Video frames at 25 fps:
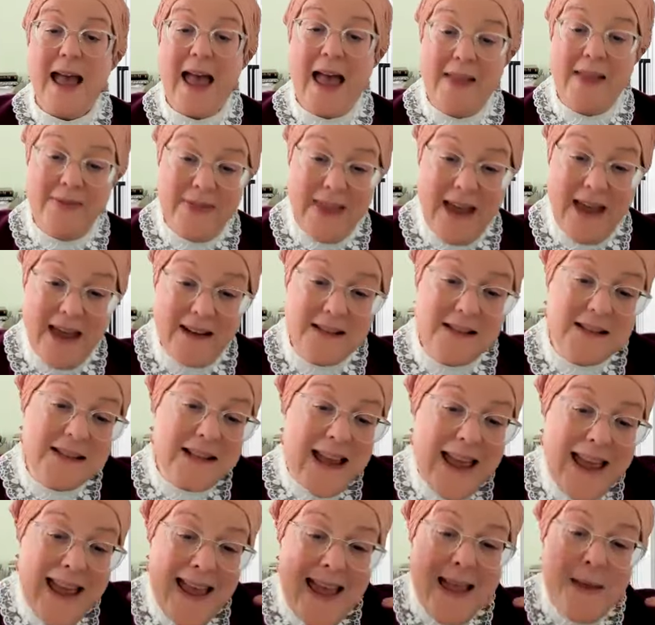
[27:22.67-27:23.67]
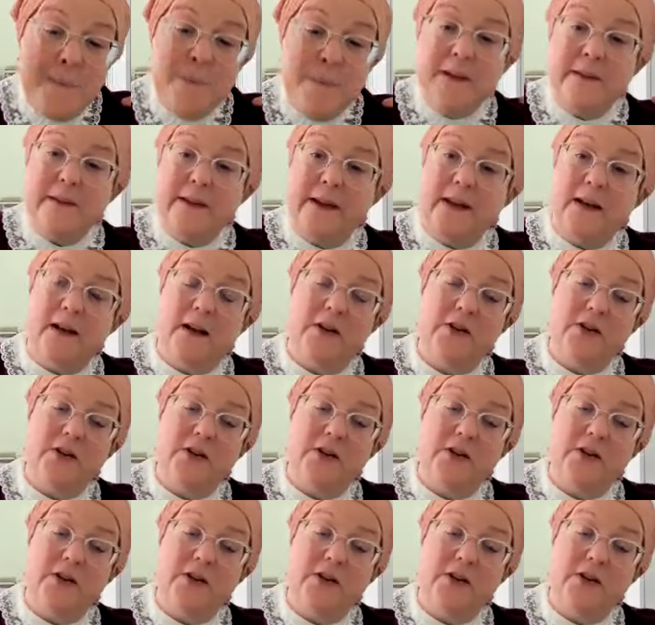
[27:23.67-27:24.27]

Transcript: And that is to emulate